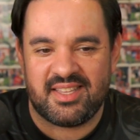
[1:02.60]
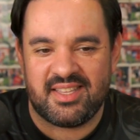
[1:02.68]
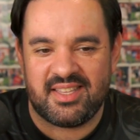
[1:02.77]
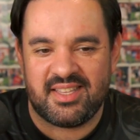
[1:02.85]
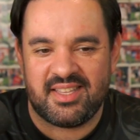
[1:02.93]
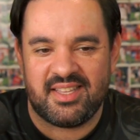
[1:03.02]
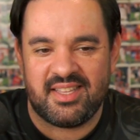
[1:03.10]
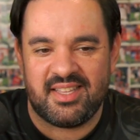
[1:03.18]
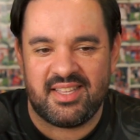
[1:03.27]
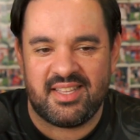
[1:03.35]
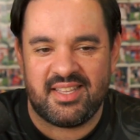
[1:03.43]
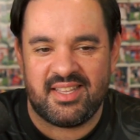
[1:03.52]

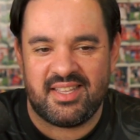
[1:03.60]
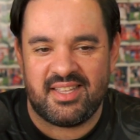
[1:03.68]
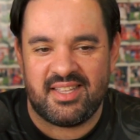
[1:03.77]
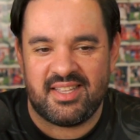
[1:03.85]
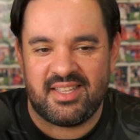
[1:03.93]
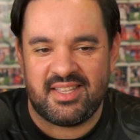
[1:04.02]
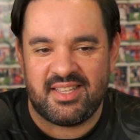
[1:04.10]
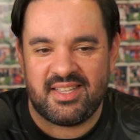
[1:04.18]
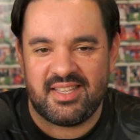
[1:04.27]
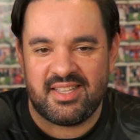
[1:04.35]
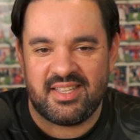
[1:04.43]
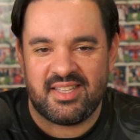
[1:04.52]

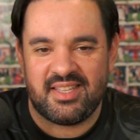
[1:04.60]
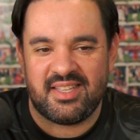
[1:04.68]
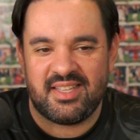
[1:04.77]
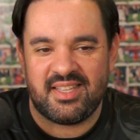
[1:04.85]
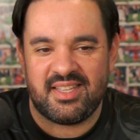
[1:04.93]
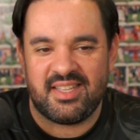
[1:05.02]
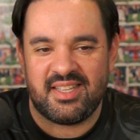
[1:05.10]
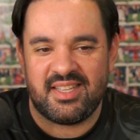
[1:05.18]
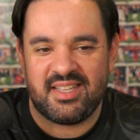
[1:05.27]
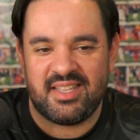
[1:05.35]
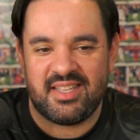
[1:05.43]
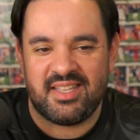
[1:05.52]

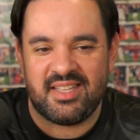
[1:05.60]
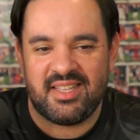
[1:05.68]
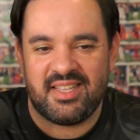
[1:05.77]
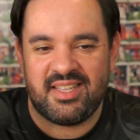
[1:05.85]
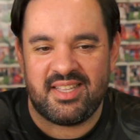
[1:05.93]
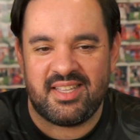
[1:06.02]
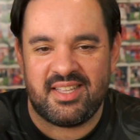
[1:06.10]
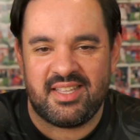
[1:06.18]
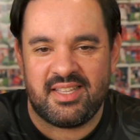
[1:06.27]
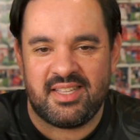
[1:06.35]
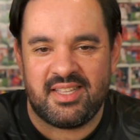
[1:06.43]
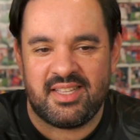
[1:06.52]

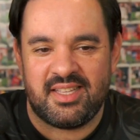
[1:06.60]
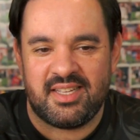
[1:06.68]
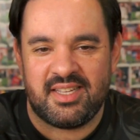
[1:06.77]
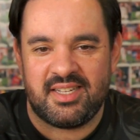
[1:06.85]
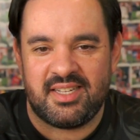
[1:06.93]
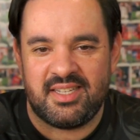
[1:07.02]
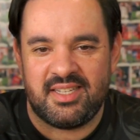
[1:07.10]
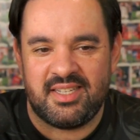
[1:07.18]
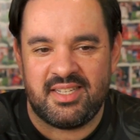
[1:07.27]
This person isn't speaking.